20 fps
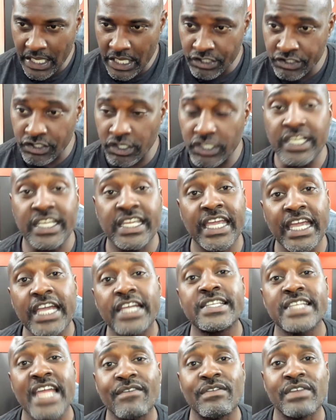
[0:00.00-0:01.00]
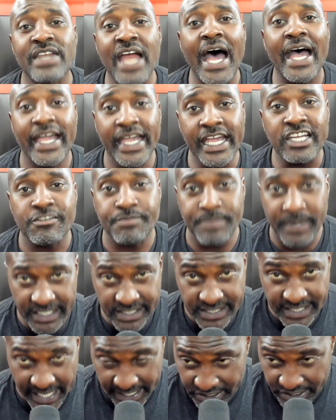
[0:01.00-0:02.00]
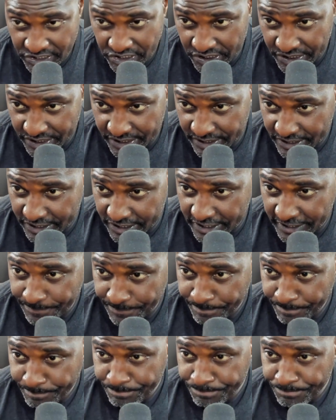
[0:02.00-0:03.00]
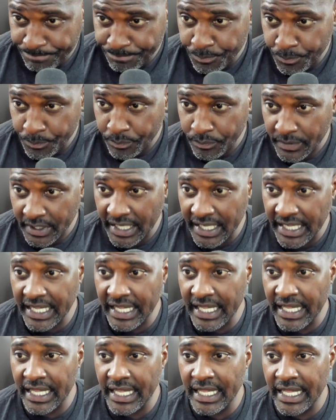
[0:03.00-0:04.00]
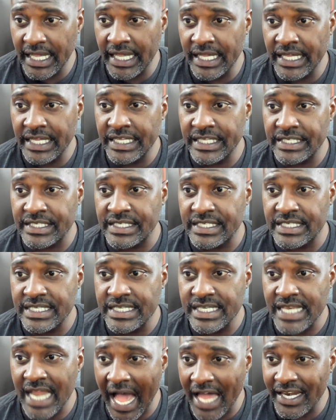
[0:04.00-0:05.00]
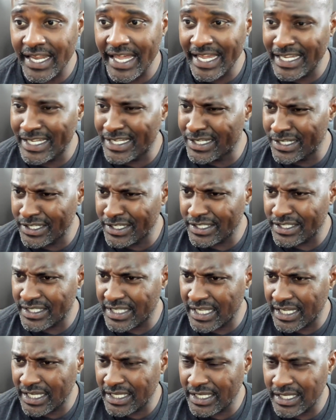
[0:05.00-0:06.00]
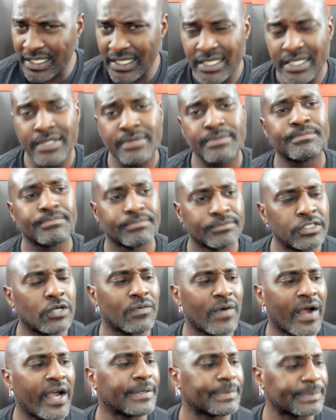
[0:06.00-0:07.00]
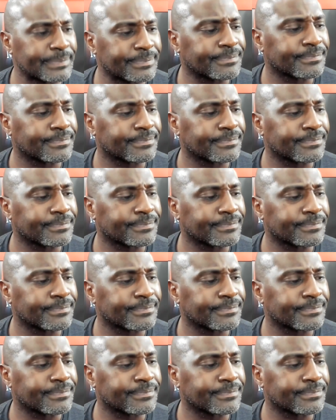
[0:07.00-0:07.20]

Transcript: So your kids having high expectations is not a good thing. You're right.